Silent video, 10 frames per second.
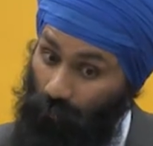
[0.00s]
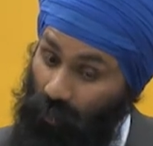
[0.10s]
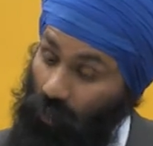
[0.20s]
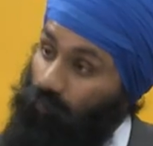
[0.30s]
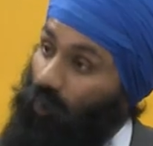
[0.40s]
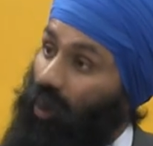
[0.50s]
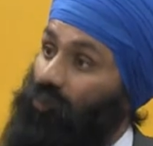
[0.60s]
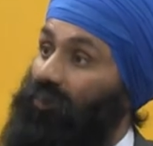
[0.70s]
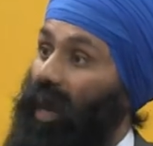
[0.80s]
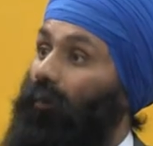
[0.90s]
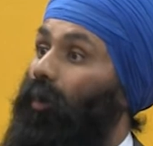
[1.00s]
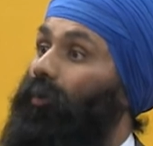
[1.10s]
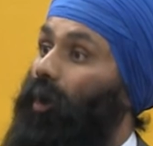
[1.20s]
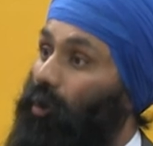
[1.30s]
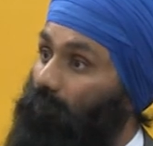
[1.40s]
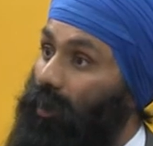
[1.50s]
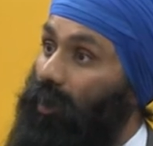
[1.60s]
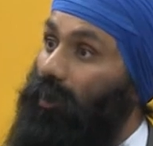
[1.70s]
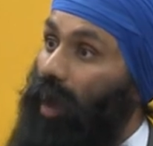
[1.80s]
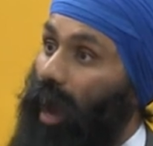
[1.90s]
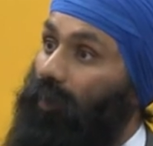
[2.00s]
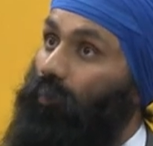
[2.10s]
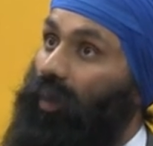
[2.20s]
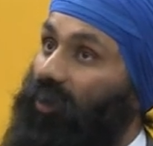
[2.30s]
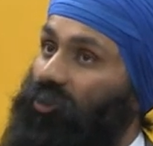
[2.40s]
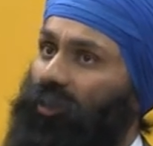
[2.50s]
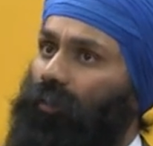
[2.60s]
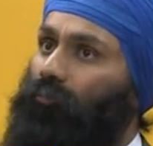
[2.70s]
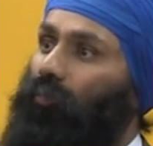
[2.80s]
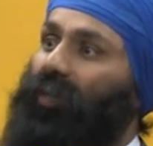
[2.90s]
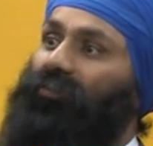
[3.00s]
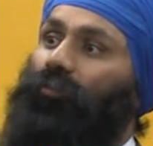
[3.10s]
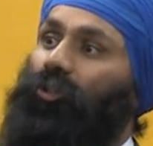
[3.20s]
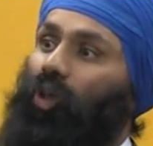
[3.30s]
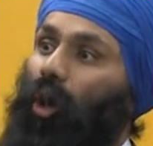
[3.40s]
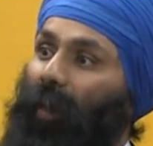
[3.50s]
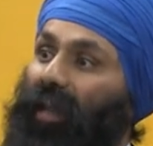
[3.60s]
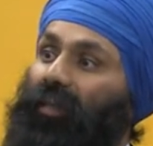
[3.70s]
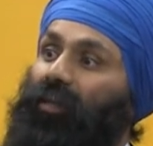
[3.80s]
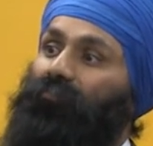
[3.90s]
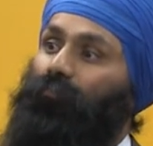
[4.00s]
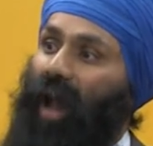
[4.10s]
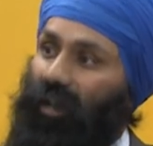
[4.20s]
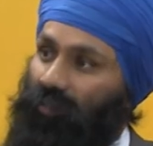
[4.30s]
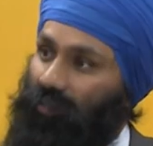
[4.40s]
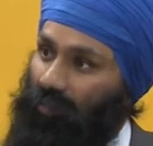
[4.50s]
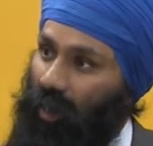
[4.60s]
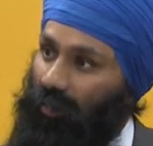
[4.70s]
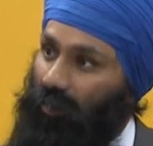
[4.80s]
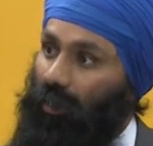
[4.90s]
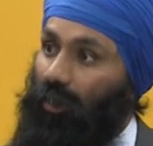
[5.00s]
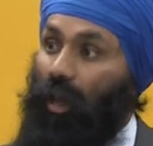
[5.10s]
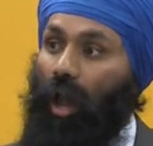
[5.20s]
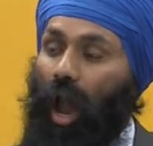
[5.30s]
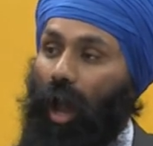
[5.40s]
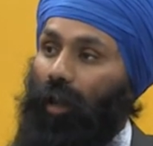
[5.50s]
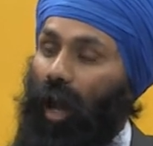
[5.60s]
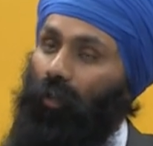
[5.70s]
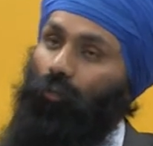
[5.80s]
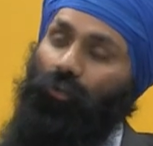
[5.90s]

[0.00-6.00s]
beautiful country our own home, and we actually rise to the top and give back to the society. And I don't